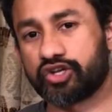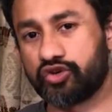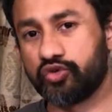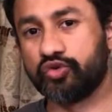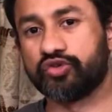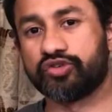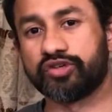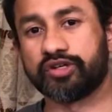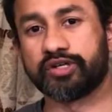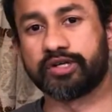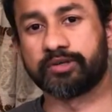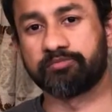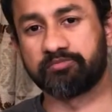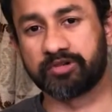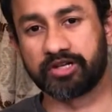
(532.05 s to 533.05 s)
huge
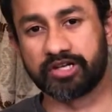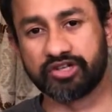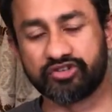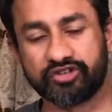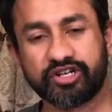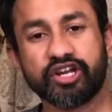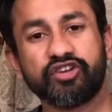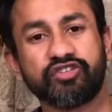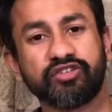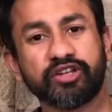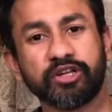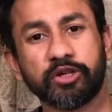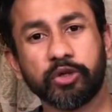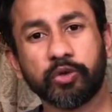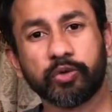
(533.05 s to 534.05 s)

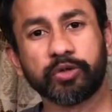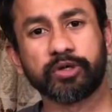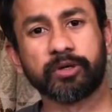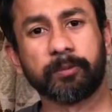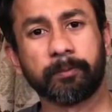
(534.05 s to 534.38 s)
educational loan,